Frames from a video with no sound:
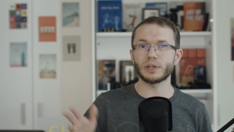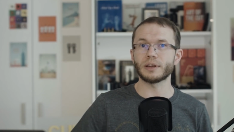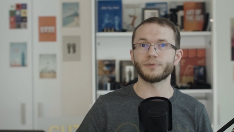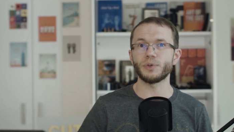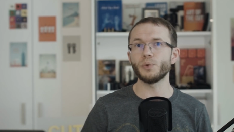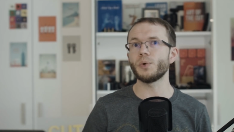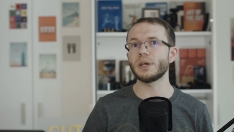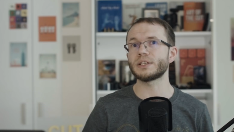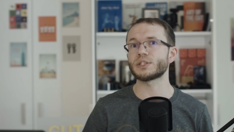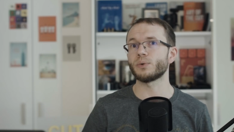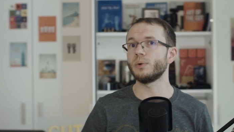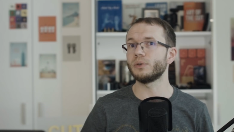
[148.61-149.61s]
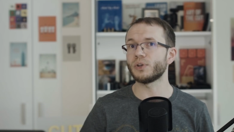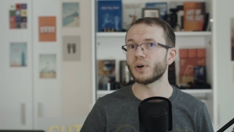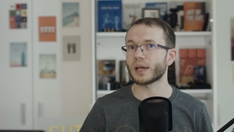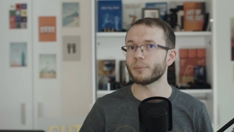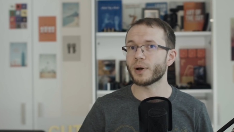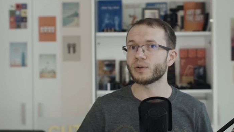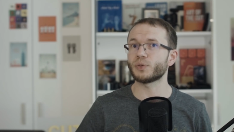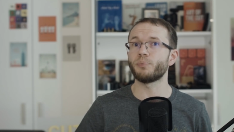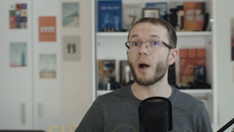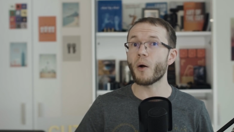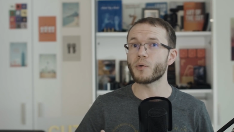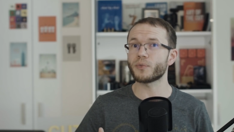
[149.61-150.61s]
in a few weeks, we'll talk about
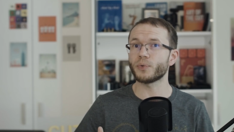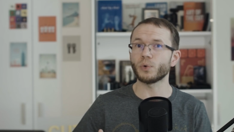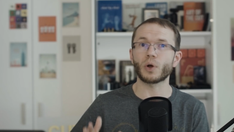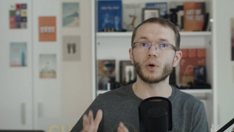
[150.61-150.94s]
powerful